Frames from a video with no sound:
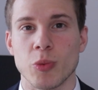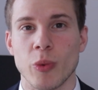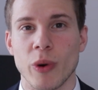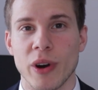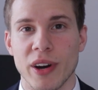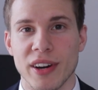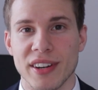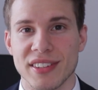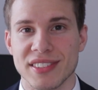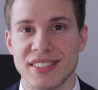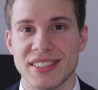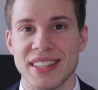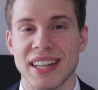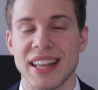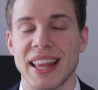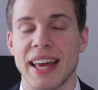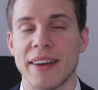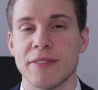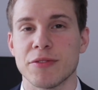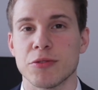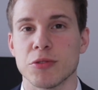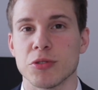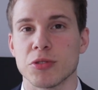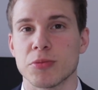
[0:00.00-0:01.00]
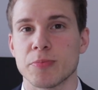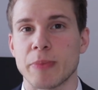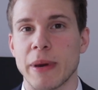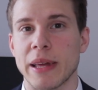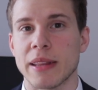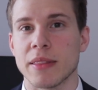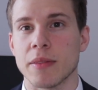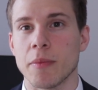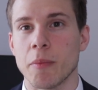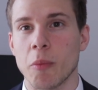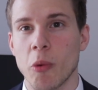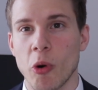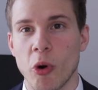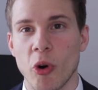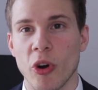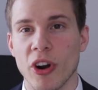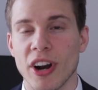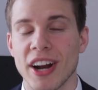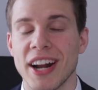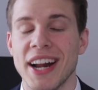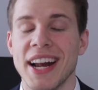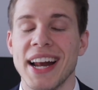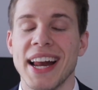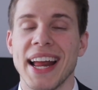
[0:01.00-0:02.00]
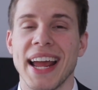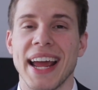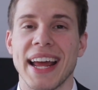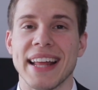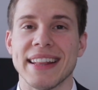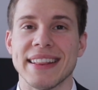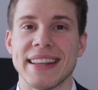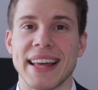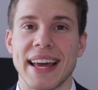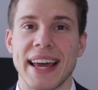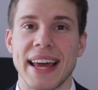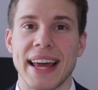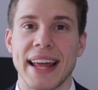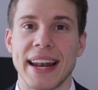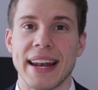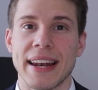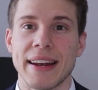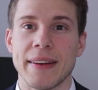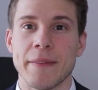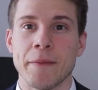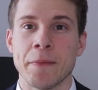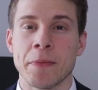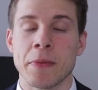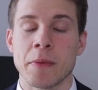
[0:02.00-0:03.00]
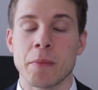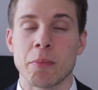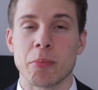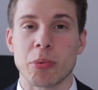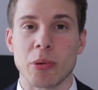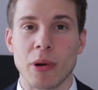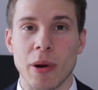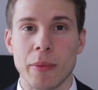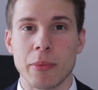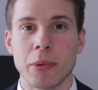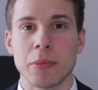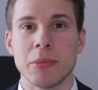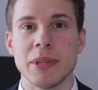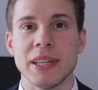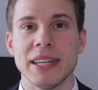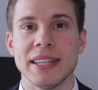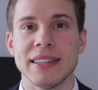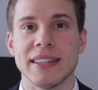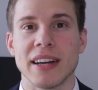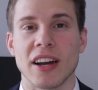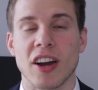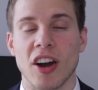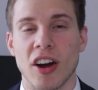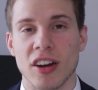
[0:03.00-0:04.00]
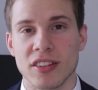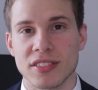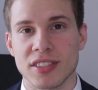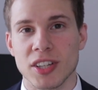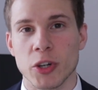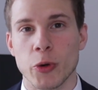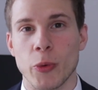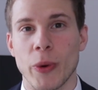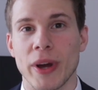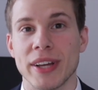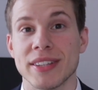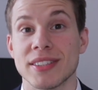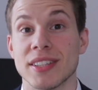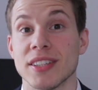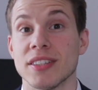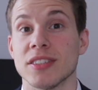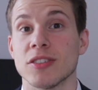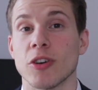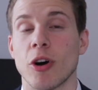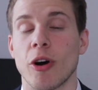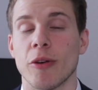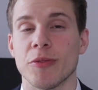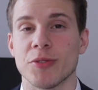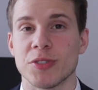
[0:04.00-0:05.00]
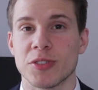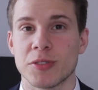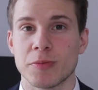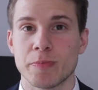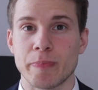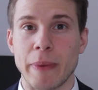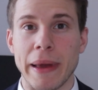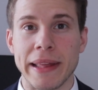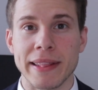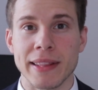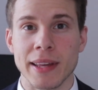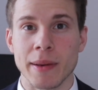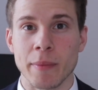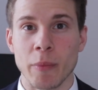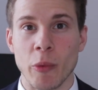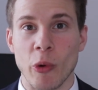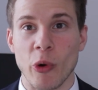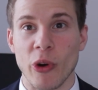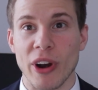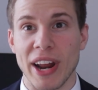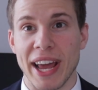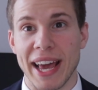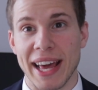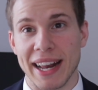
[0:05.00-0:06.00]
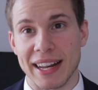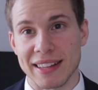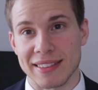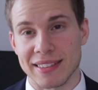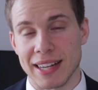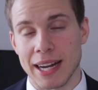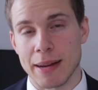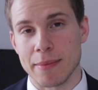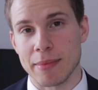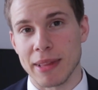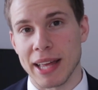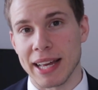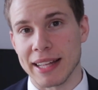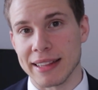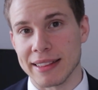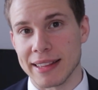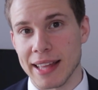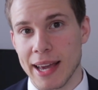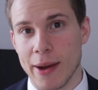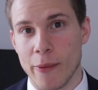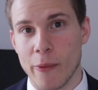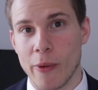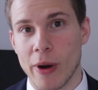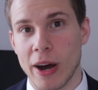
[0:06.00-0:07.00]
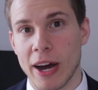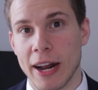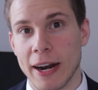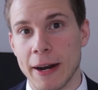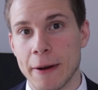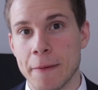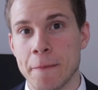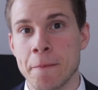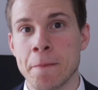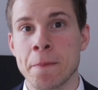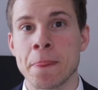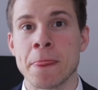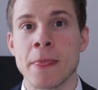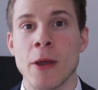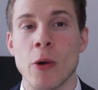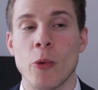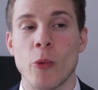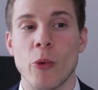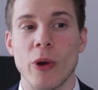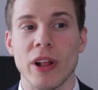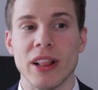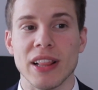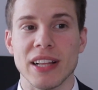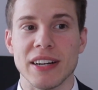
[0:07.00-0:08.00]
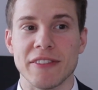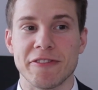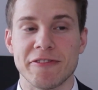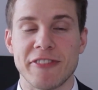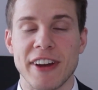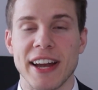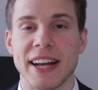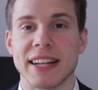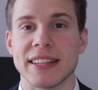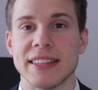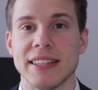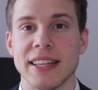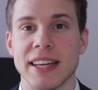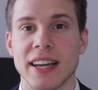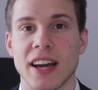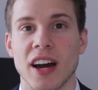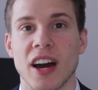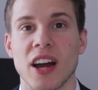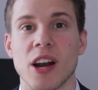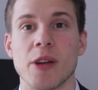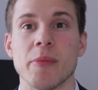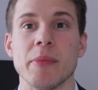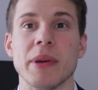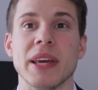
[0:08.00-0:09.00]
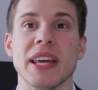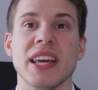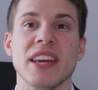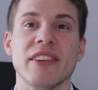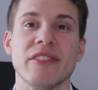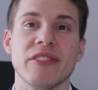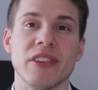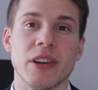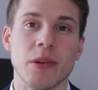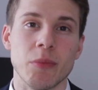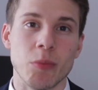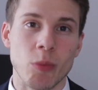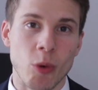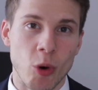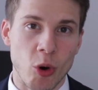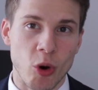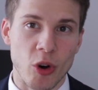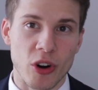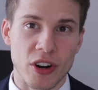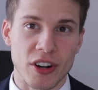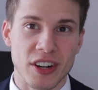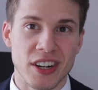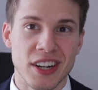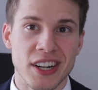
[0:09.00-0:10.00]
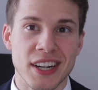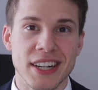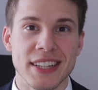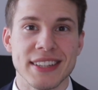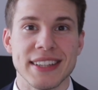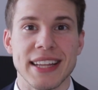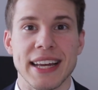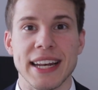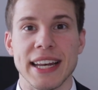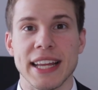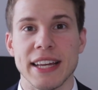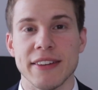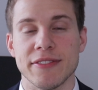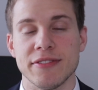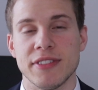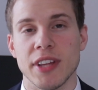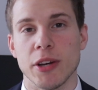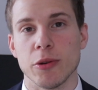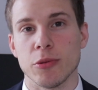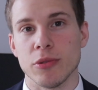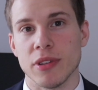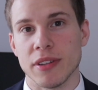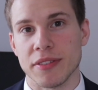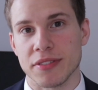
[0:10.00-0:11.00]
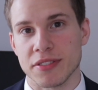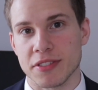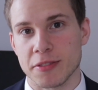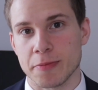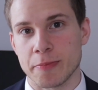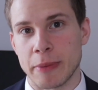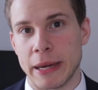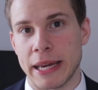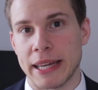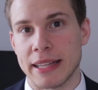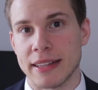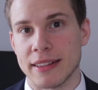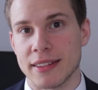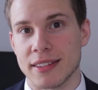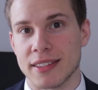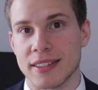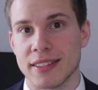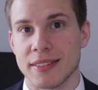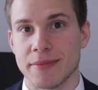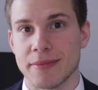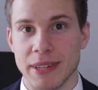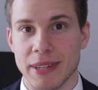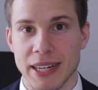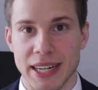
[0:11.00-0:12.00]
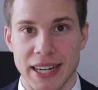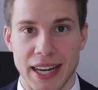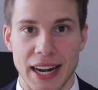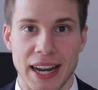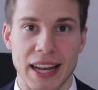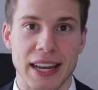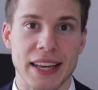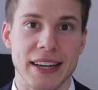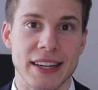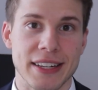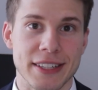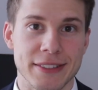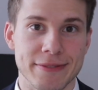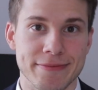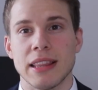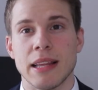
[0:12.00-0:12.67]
worse, they'll have to spend more, and then probably the consequences of spending more at a time like that one will affect the economy even more than if they would have spent earlier.